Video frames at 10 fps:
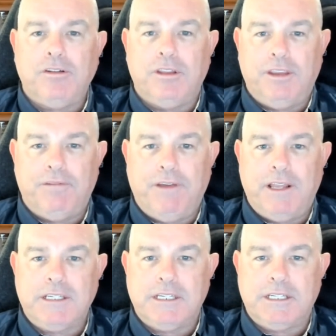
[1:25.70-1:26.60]
of the
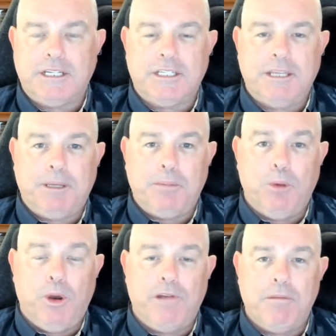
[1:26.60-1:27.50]
offences, excepting
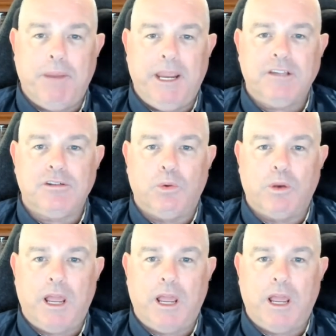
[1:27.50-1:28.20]
murder and manslaughter,